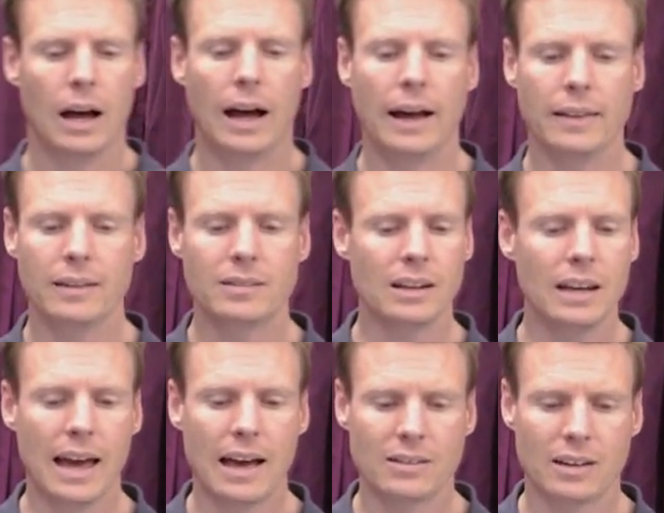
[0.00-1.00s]
The city
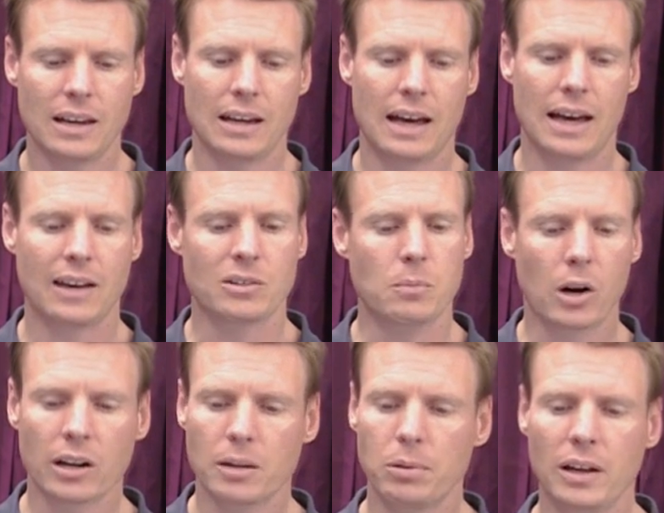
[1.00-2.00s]
has a
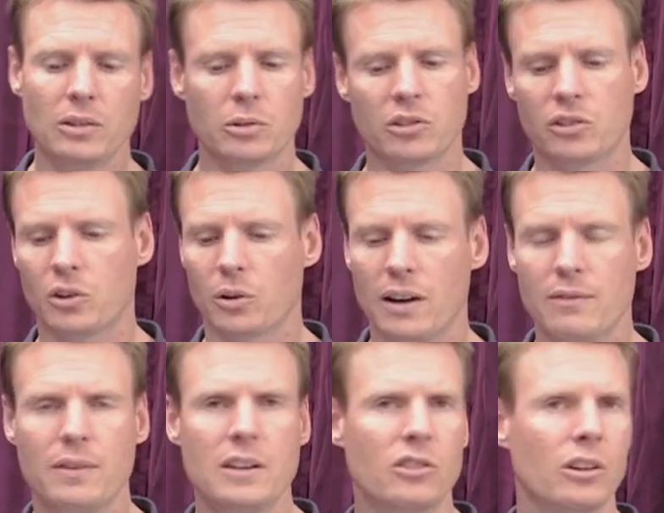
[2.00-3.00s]
marketplace, which is a great
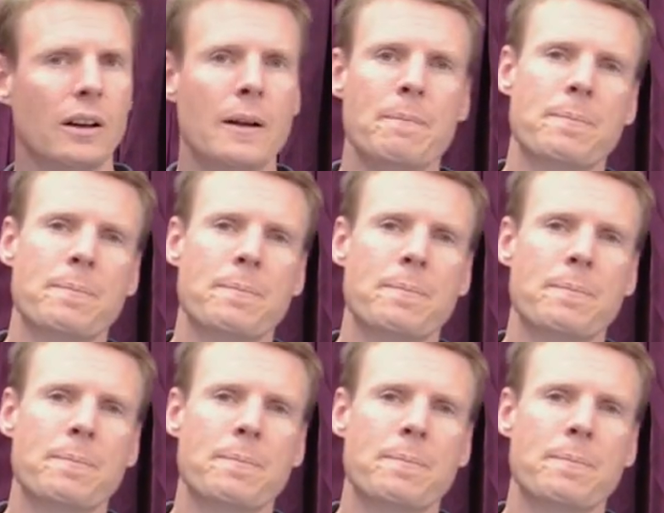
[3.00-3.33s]
feature.